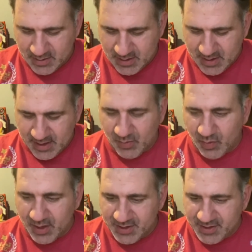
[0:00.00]
I
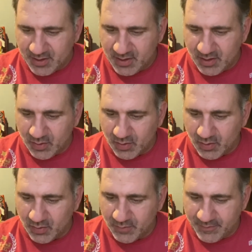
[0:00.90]
wanted to go
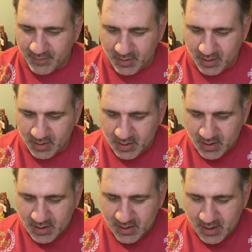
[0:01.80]
over
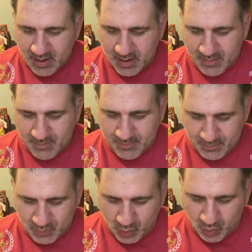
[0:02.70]

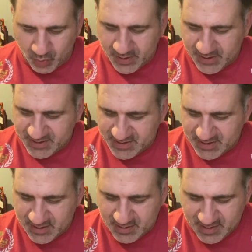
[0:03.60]
was
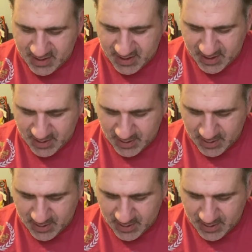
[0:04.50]
the